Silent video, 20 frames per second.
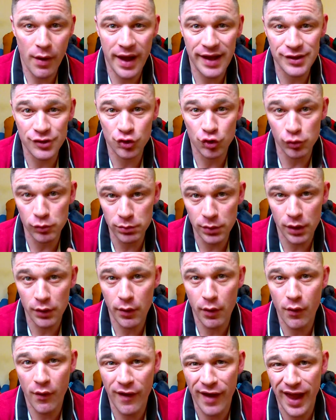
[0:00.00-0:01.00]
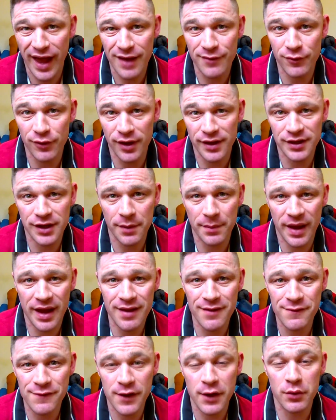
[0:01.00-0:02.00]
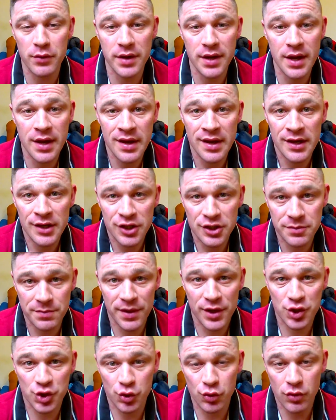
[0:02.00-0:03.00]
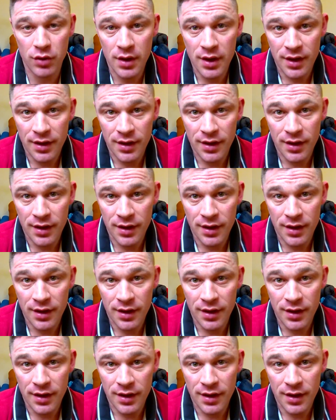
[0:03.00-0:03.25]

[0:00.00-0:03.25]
and tomorrow I have lined up a very special